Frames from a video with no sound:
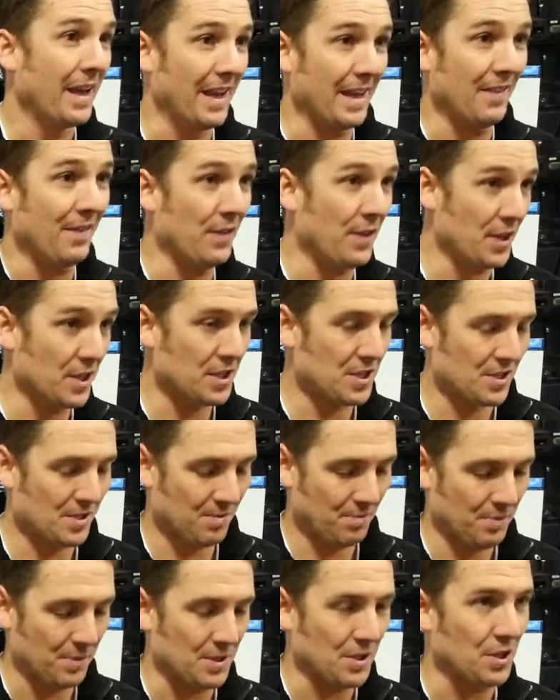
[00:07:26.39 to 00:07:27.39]
in this
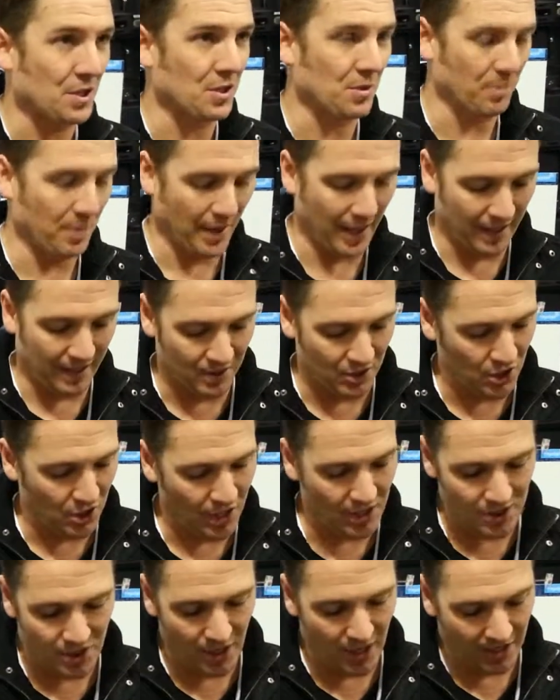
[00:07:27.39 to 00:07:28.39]
position, but I can
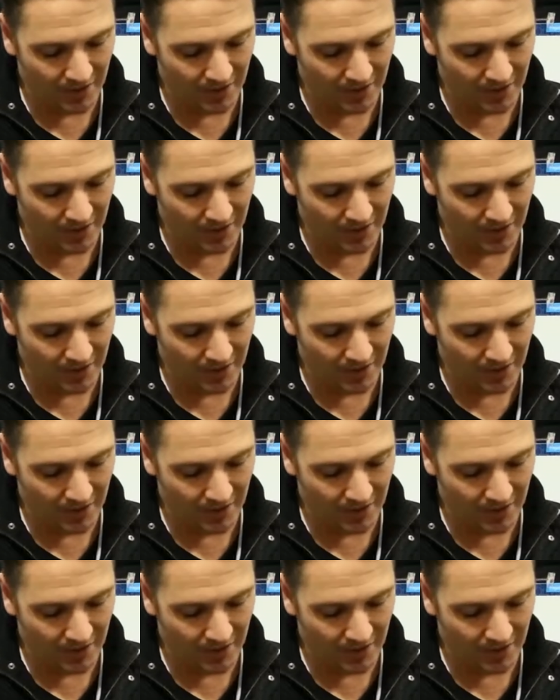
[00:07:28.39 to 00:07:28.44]
change